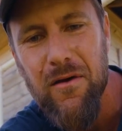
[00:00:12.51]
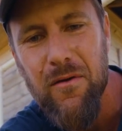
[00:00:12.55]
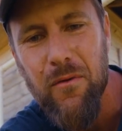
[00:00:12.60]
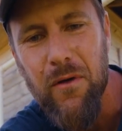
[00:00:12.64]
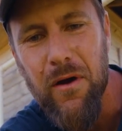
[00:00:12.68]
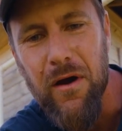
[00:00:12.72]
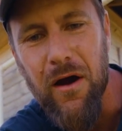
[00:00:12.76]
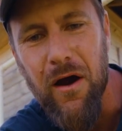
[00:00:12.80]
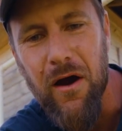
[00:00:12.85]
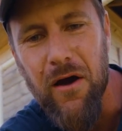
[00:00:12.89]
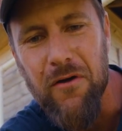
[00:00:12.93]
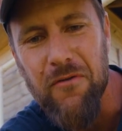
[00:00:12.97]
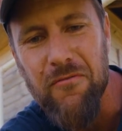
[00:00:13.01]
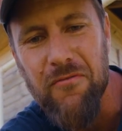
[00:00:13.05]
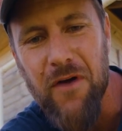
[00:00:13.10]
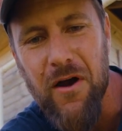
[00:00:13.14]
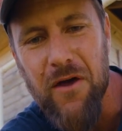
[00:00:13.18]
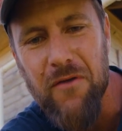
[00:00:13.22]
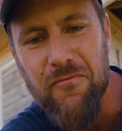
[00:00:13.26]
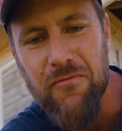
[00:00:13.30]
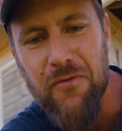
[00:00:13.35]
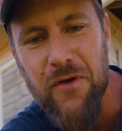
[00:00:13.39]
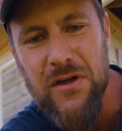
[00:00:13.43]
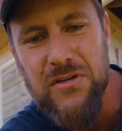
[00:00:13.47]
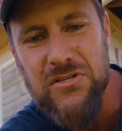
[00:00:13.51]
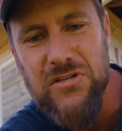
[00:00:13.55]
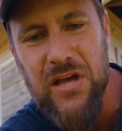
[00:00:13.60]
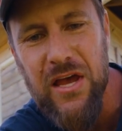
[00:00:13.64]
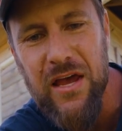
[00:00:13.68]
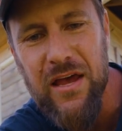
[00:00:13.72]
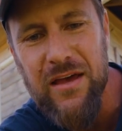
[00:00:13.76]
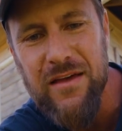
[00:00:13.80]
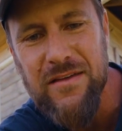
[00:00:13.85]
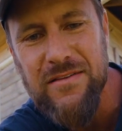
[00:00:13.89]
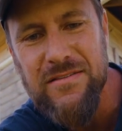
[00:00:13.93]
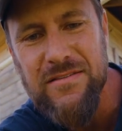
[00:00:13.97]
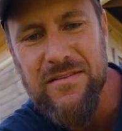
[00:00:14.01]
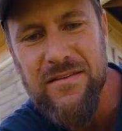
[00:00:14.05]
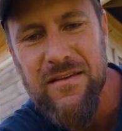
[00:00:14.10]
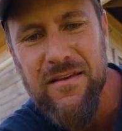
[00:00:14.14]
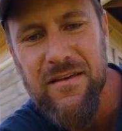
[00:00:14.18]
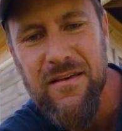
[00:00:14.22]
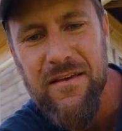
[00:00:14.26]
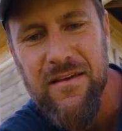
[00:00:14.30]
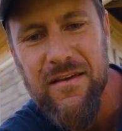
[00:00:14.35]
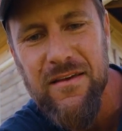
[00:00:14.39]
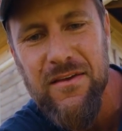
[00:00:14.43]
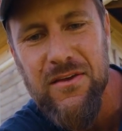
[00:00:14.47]
Where our farm fresh eggs
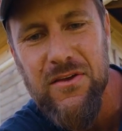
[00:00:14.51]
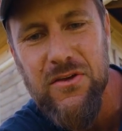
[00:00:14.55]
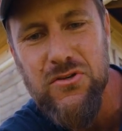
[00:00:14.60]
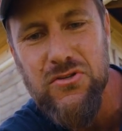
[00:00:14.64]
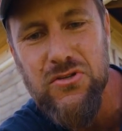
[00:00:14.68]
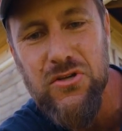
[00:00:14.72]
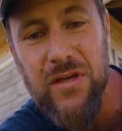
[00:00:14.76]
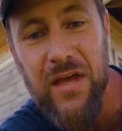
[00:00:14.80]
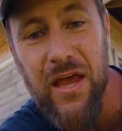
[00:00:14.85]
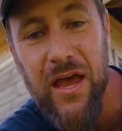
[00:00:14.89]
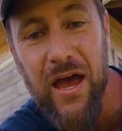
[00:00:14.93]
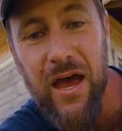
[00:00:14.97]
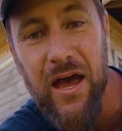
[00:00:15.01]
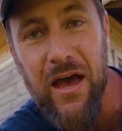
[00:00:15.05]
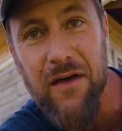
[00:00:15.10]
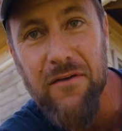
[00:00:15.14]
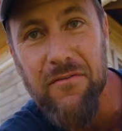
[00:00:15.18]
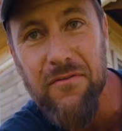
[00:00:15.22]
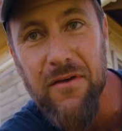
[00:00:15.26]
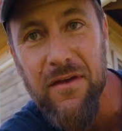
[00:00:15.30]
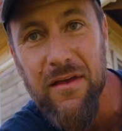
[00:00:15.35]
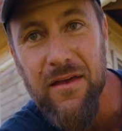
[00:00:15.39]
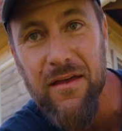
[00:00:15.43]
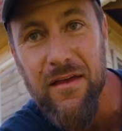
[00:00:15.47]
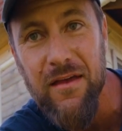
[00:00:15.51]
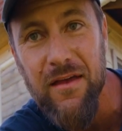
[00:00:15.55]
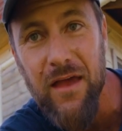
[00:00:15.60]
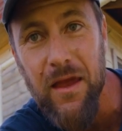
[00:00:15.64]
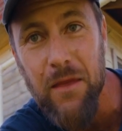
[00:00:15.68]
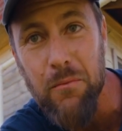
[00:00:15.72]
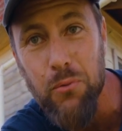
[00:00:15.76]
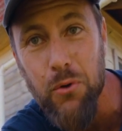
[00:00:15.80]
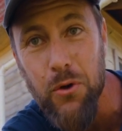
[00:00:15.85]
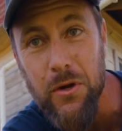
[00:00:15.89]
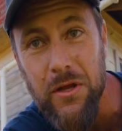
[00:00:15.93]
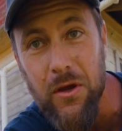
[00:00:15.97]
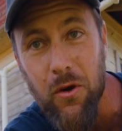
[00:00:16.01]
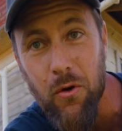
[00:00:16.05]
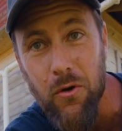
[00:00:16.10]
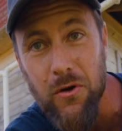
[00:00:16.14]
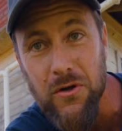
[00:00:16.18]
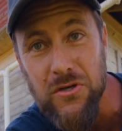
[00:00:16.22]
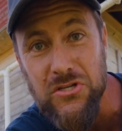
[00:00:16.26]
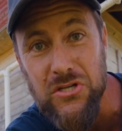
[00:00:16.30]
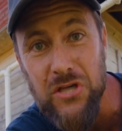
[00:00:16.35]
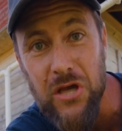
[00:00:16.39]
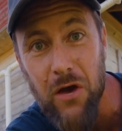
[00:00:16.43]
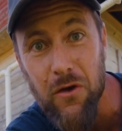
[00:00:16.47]
usually have a pretty
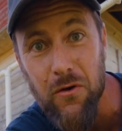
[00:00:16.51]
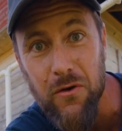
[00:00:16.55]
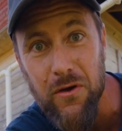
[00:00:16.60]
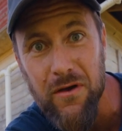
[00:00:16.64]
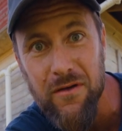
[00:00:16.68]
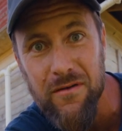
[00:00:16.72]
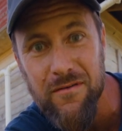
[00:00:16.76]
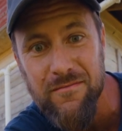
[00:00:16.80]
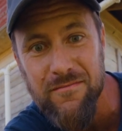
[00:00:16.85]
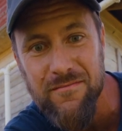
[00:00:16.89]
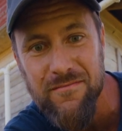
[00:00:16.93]
orange yolk.